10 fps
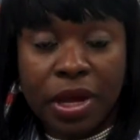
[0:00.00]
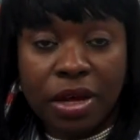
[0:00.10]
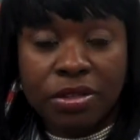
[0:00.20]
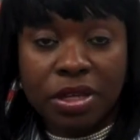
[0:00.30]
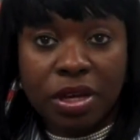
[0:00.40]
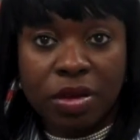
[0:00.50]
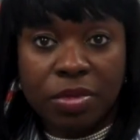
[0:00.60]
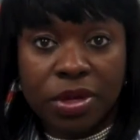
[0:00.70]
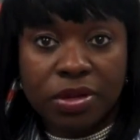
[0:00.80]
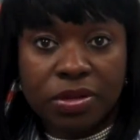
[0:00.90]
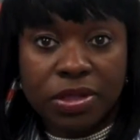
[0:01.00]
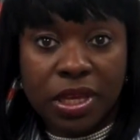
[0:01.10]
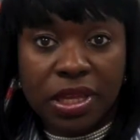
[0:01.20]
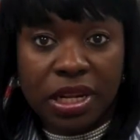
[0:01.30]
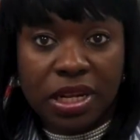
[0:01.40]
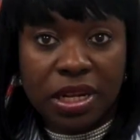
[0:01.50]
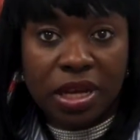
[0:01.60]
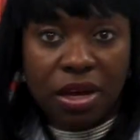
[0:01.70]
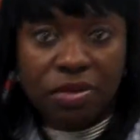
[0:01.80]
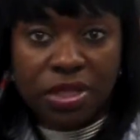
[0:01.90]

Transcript: How's it coming? Say that again.